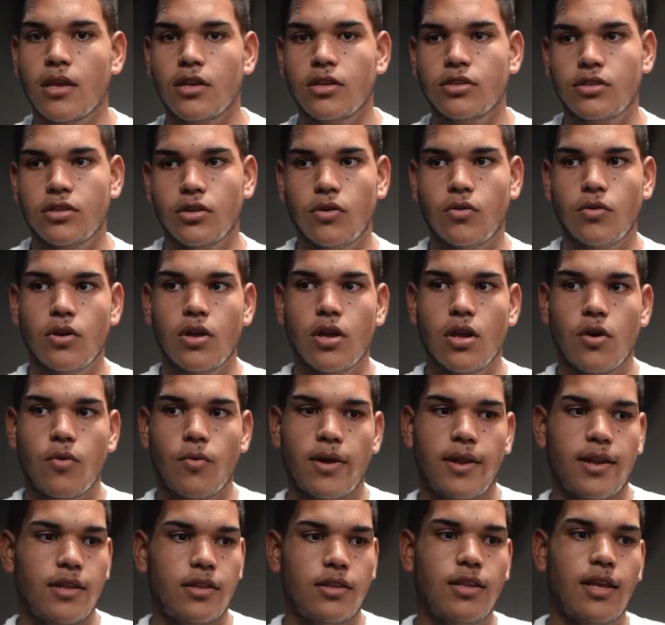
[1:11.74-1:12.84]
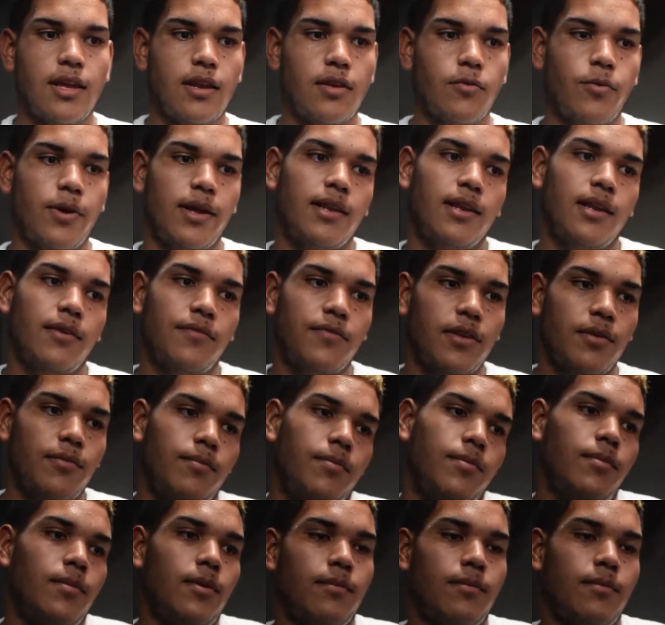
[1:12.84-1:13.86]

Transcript: So when I did weightlifting,